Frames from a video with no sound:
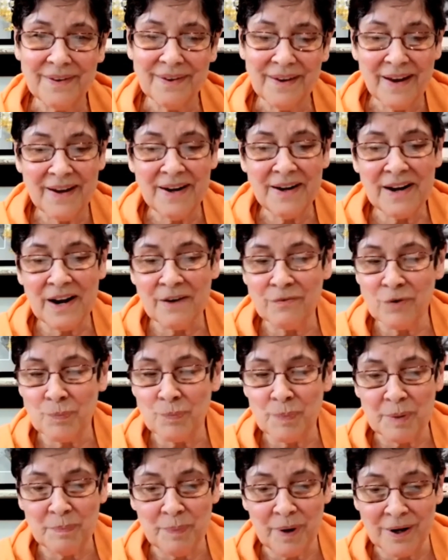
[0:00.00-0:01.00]
Can it ever
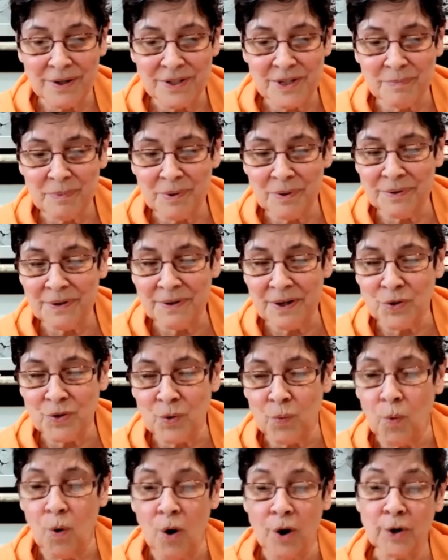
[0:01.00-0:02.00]
be possible that the
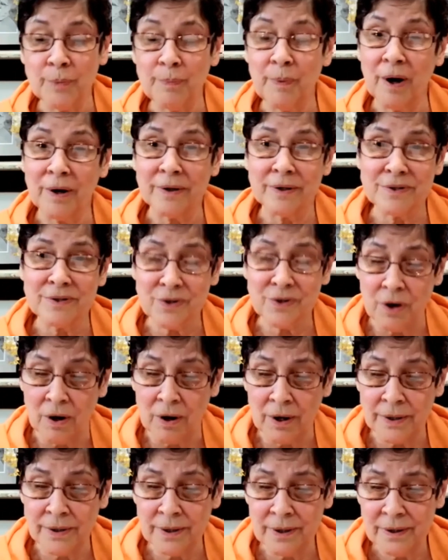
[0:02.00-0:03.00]
water pot is
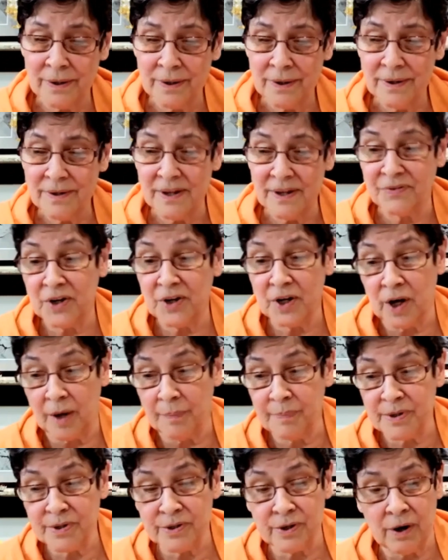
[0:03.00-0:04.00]
God, that the
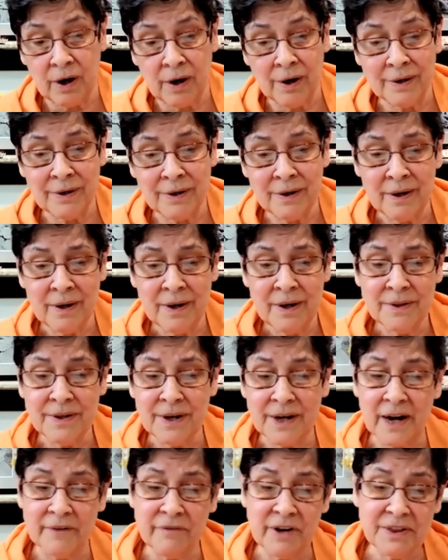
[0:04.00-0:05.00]
cup is God,
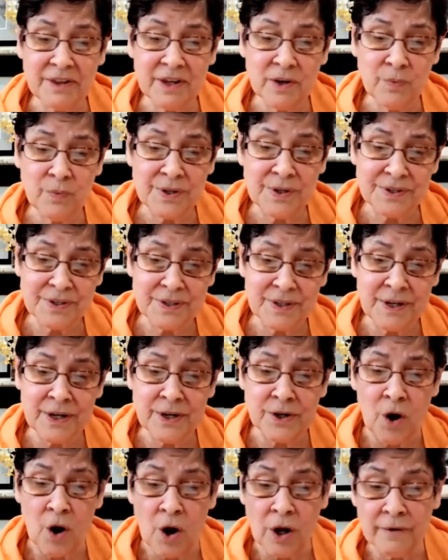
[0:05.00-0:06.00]
that everything we see
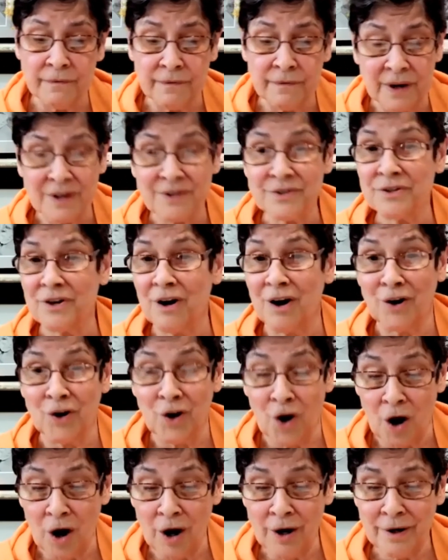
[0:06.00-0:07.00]
and all of us are
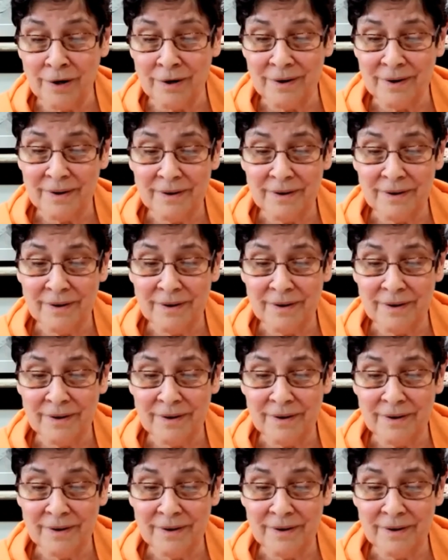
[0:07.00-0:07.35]
God?